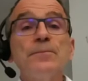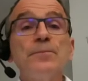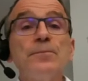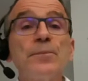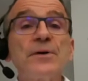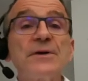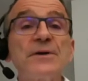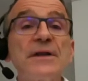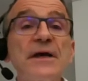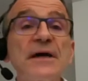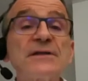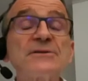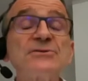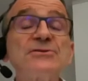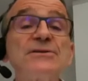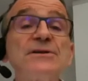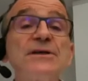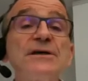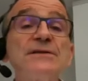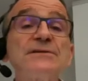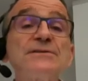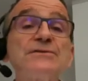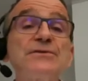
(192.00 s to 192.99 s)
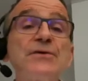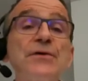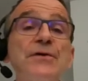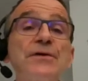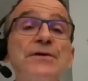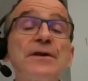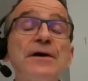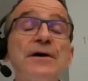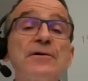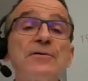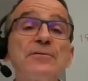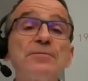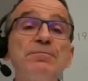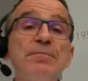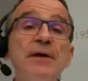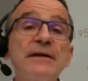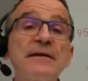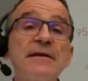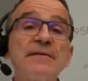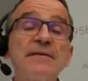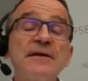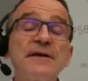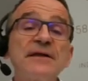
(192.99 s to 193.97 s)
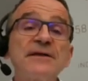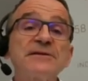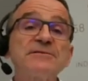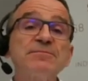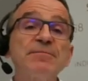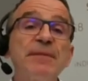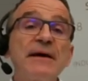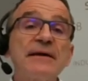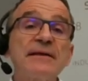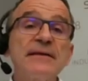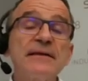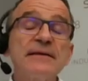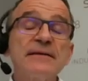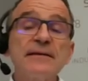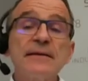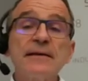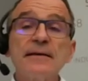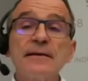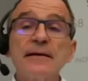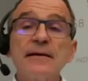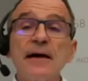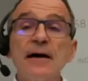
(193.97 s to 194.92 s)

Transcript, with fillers: production has turned out better than expected.